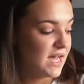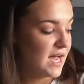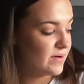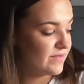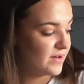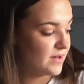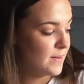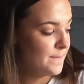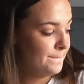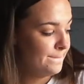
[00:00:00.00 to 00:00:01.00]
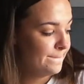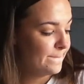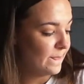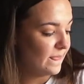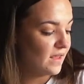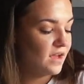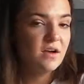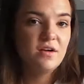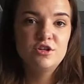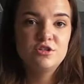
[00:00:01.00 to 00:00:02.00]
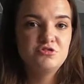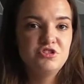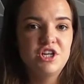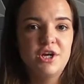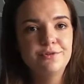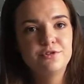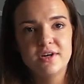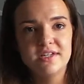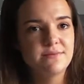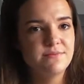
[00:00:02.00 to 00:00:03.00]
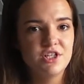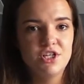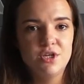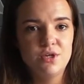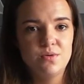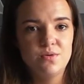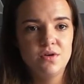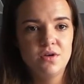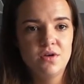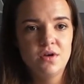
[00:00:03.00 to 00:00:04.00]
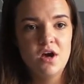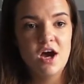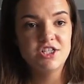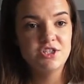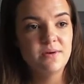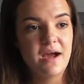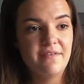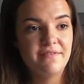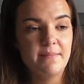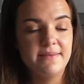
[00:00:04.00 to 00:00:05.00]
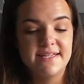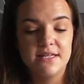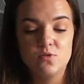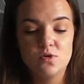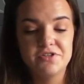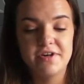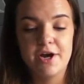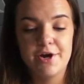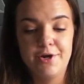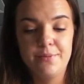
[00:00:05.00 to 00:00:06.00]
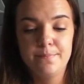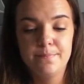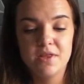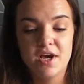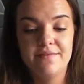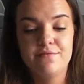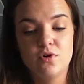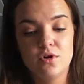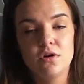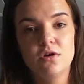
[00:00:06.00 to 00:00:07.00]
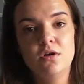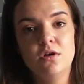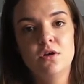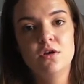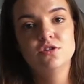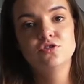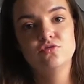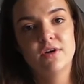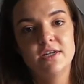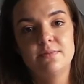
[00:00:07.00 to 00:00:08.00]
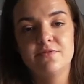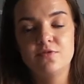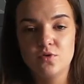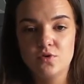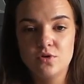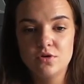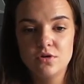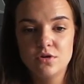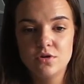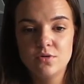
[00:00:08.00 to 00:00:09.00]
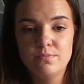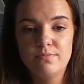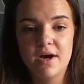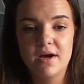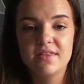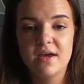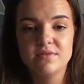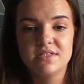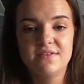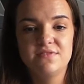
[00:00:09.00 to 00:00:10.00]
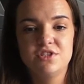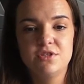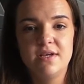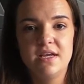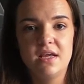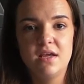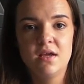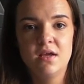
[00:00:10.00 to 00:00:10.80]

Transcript: However, you know, try something new. I do have that micellar water at home that I've not tried before, but that was gifted to me